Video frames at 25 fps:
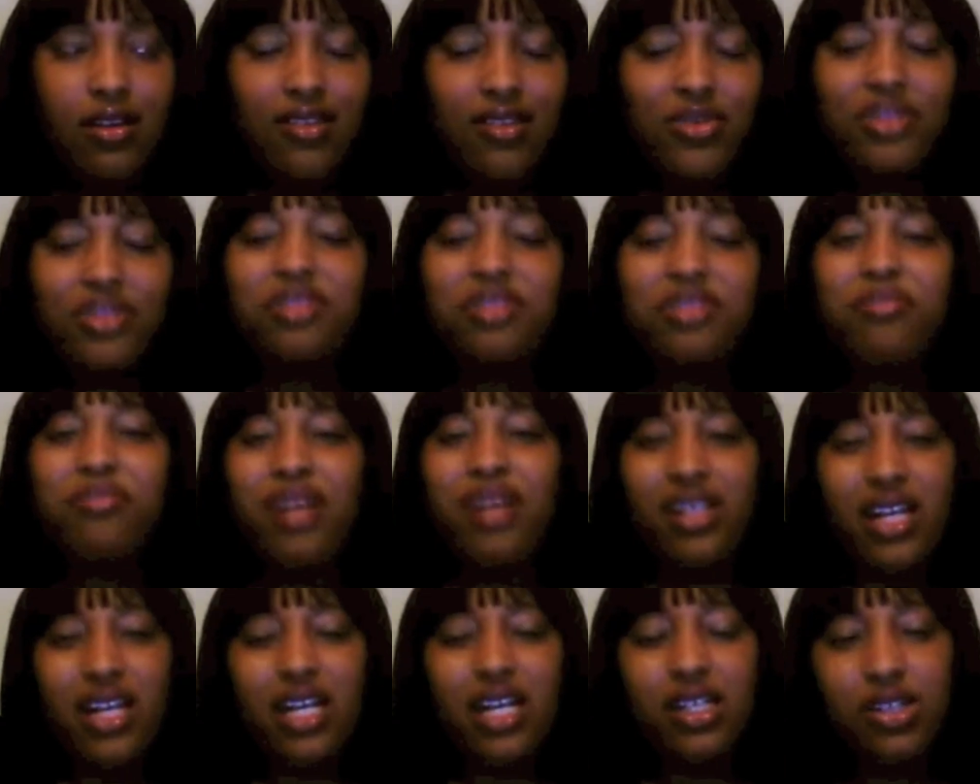went to
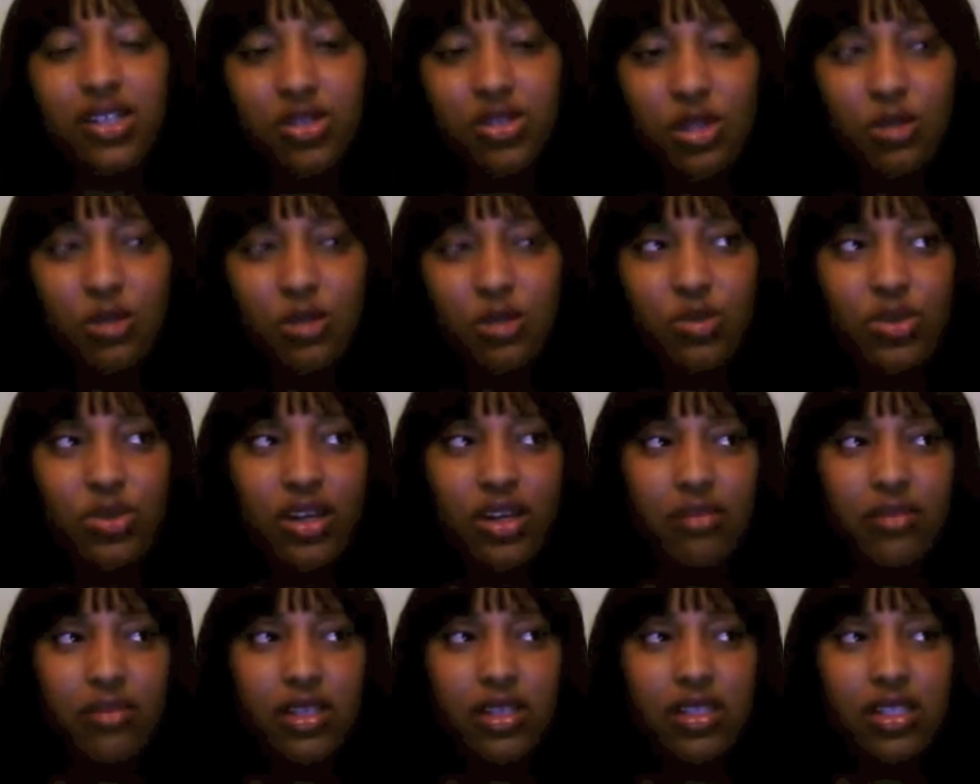my doctor's
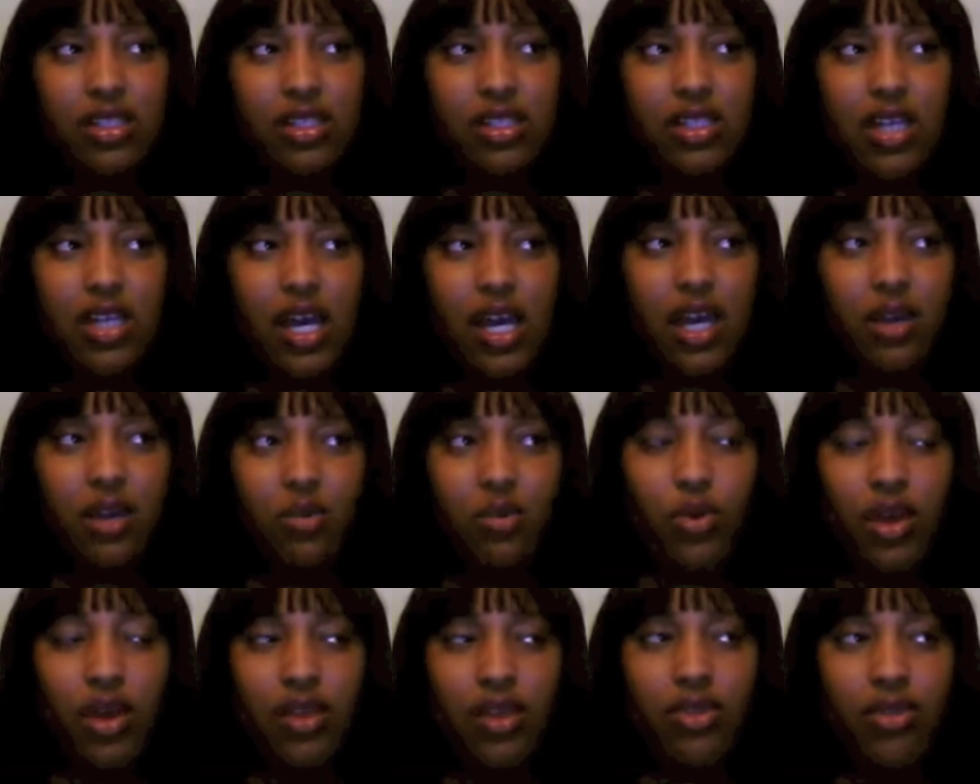appointment today
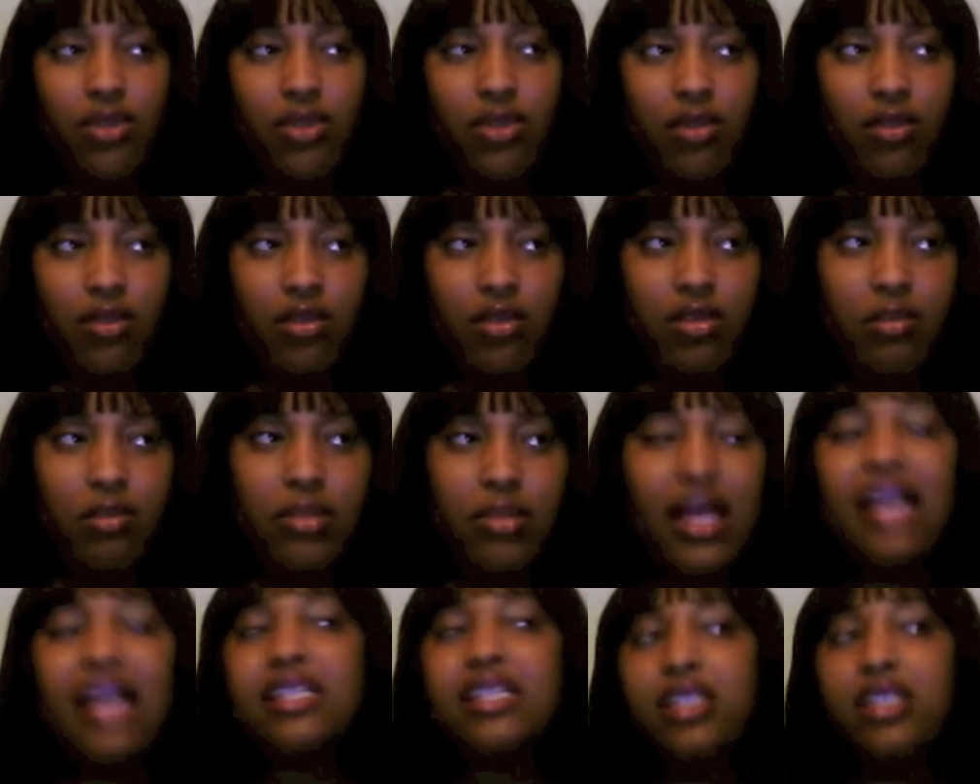with the
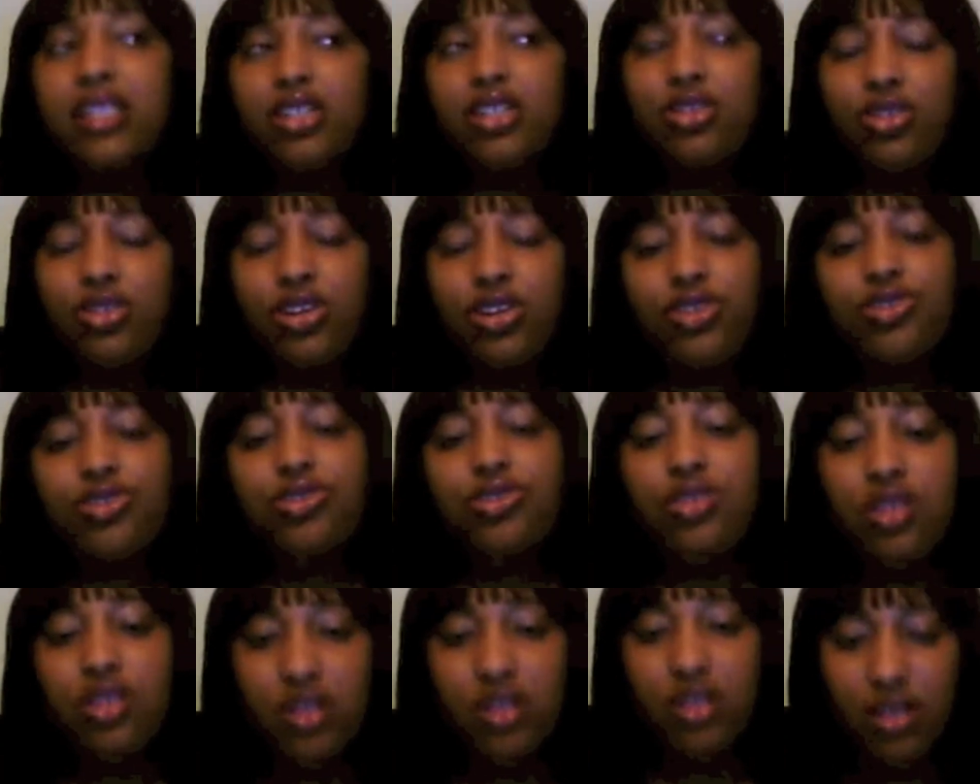plastic
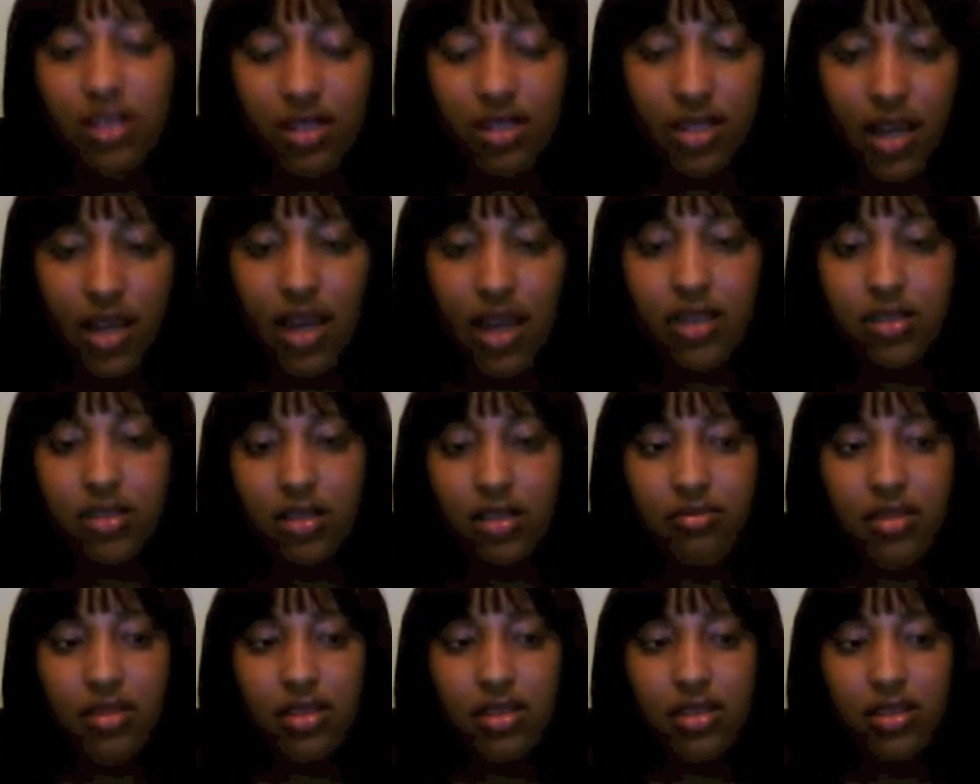surgeon to discuss
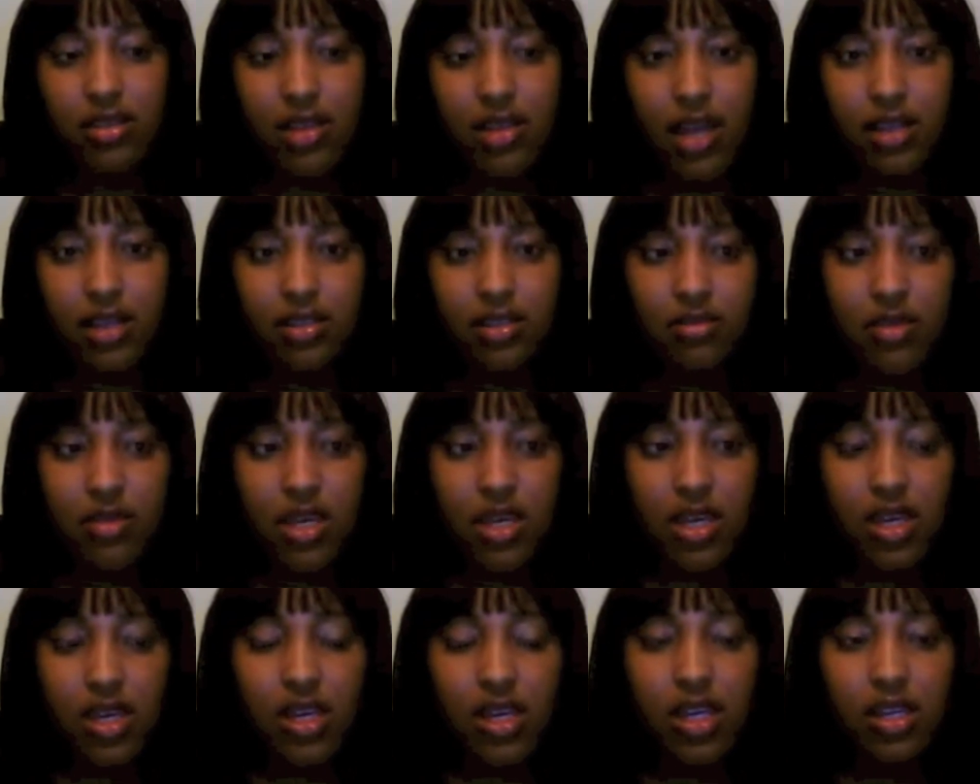the mastectomy,
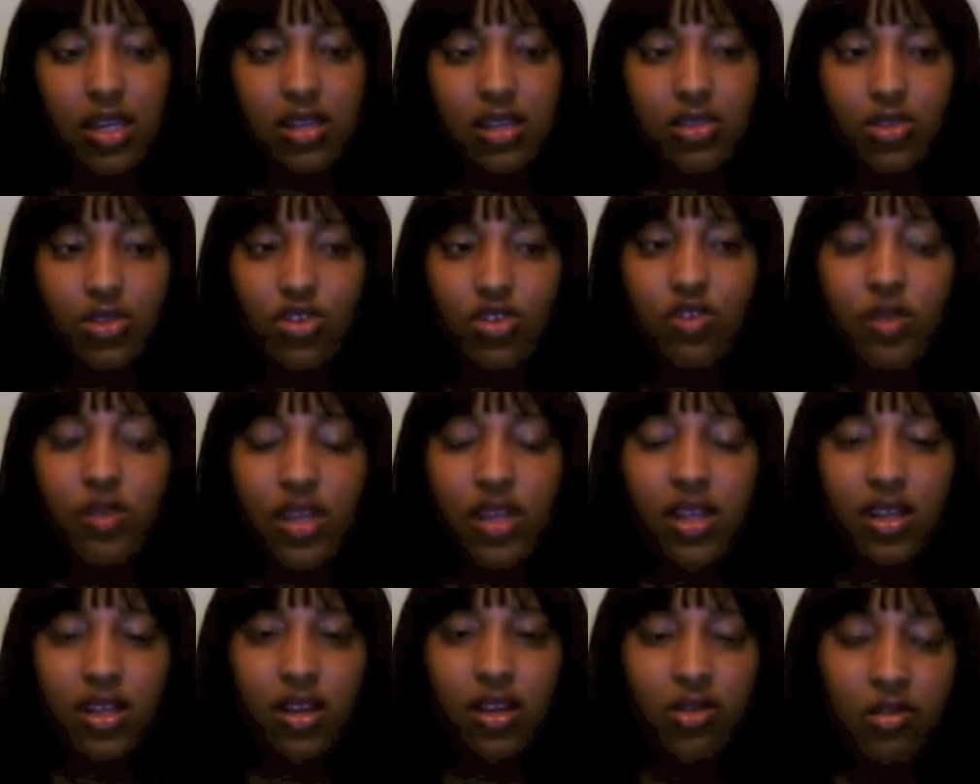and he told
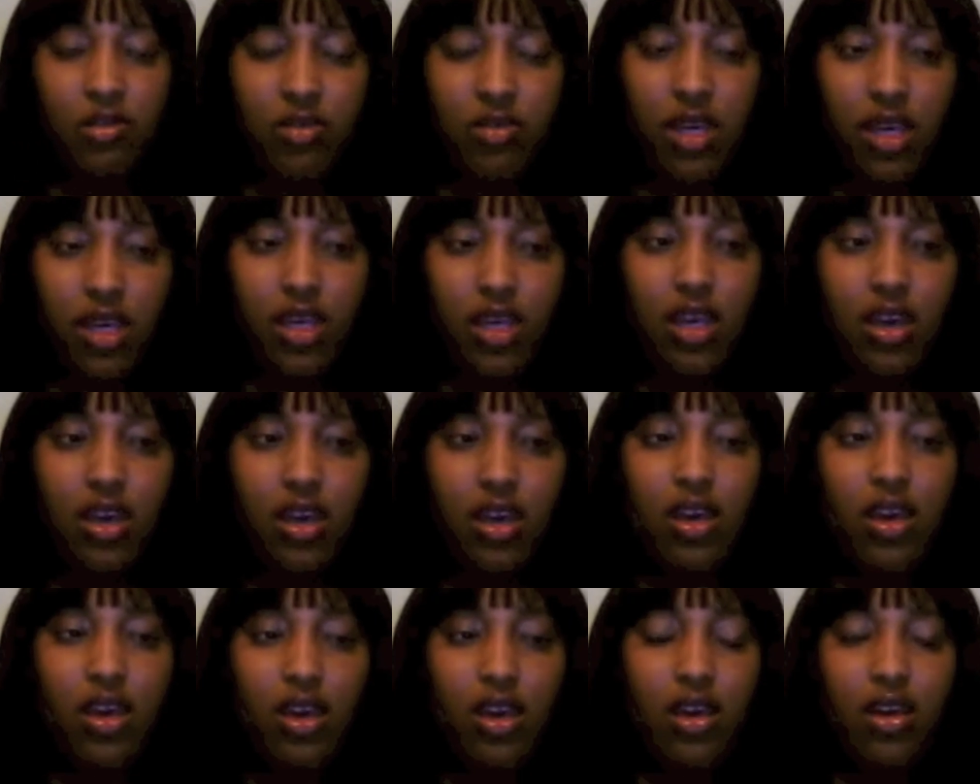me there would be
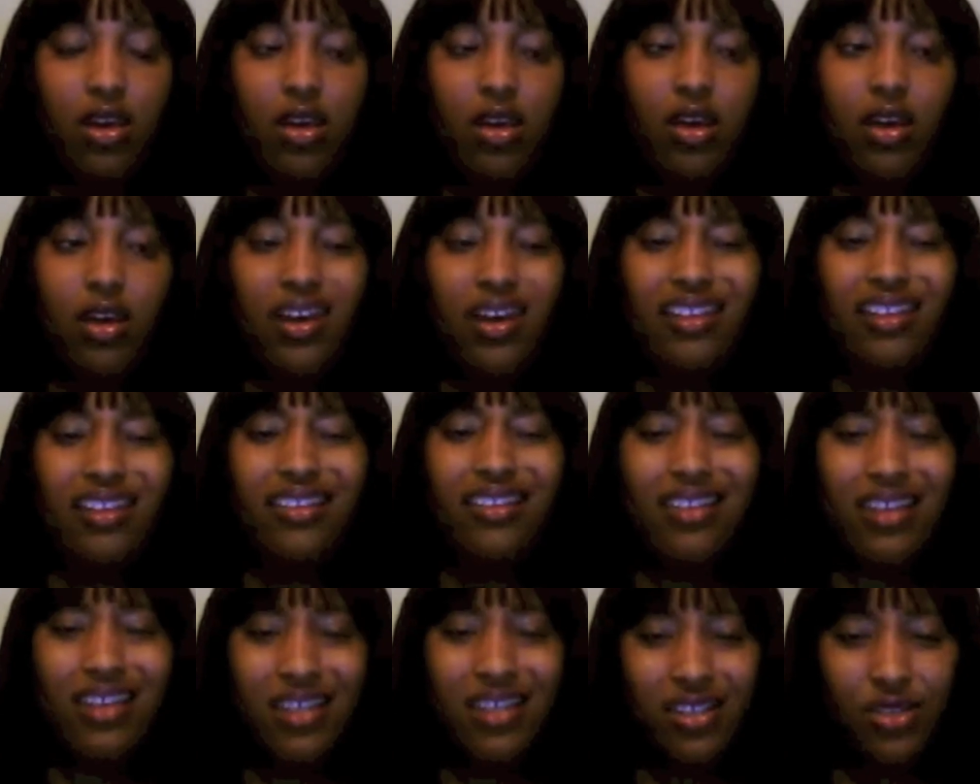at
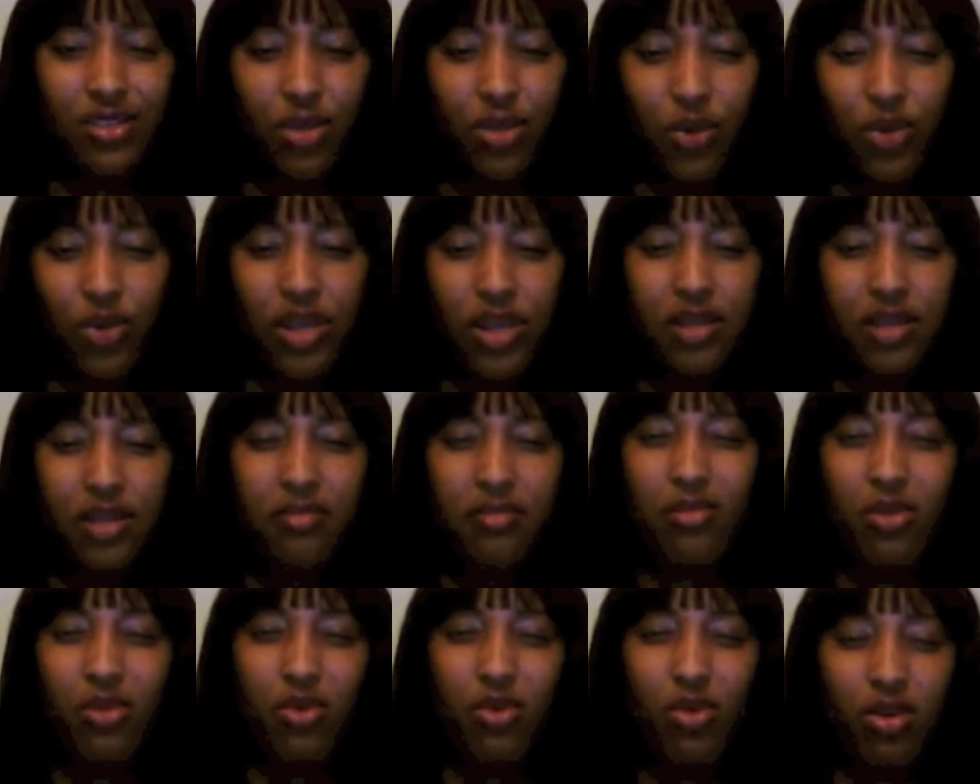least 3
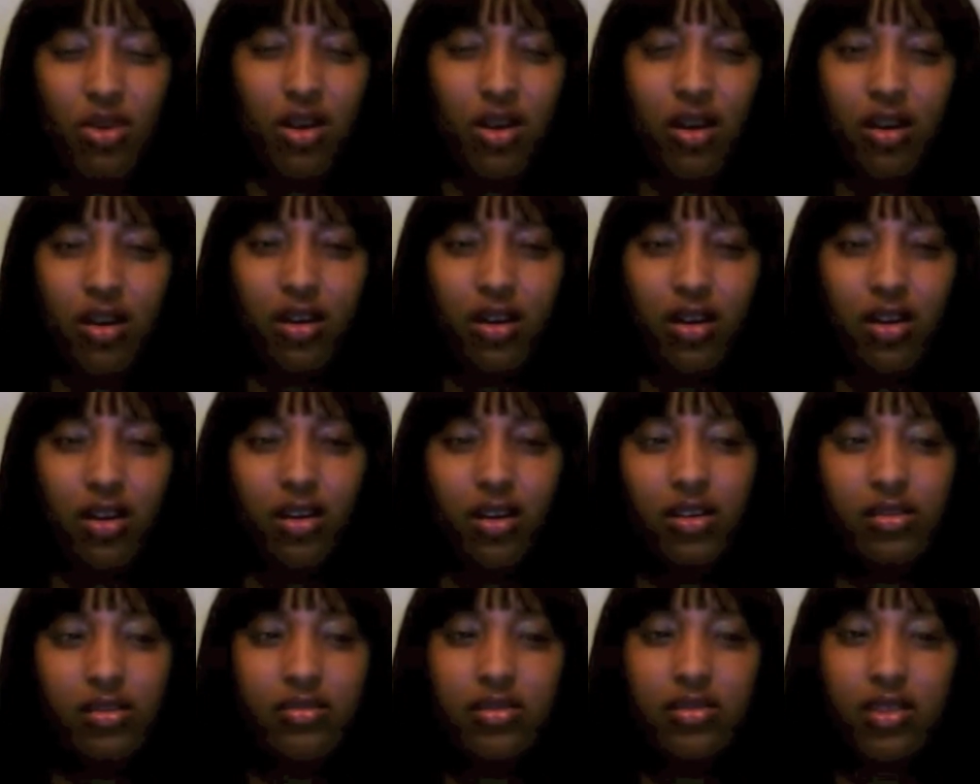more
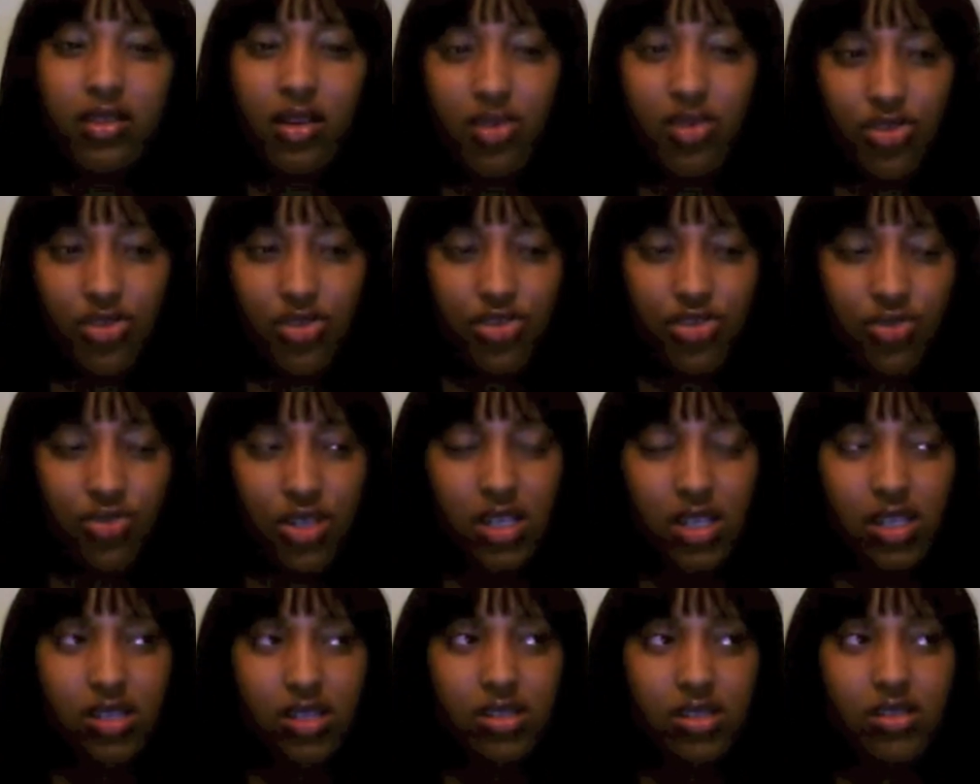
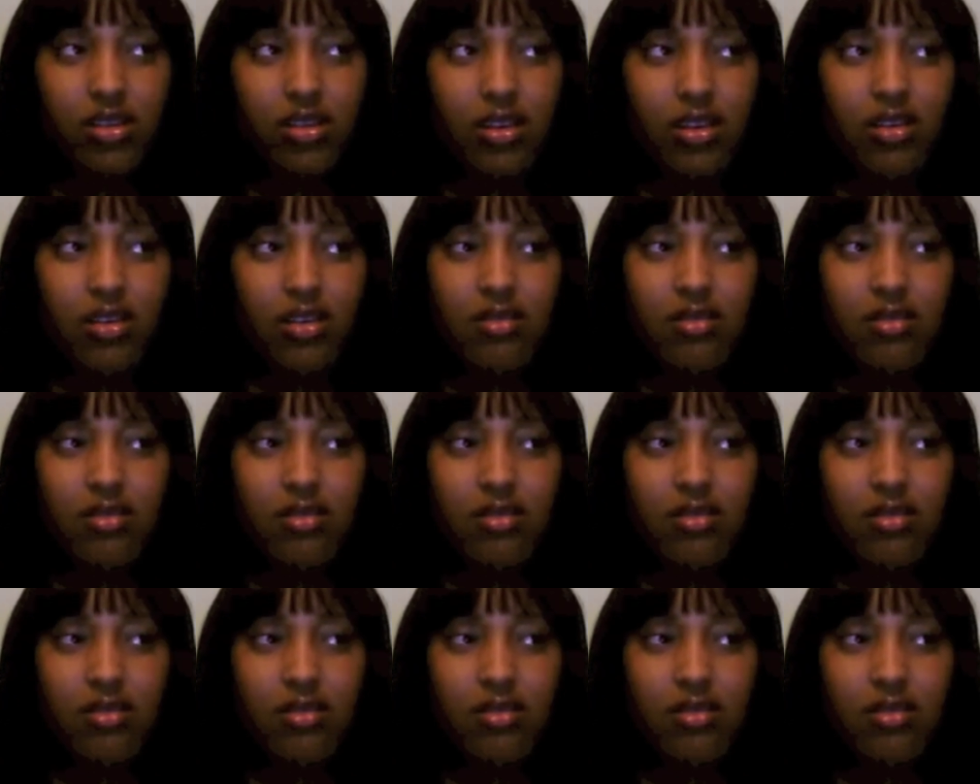surgeries.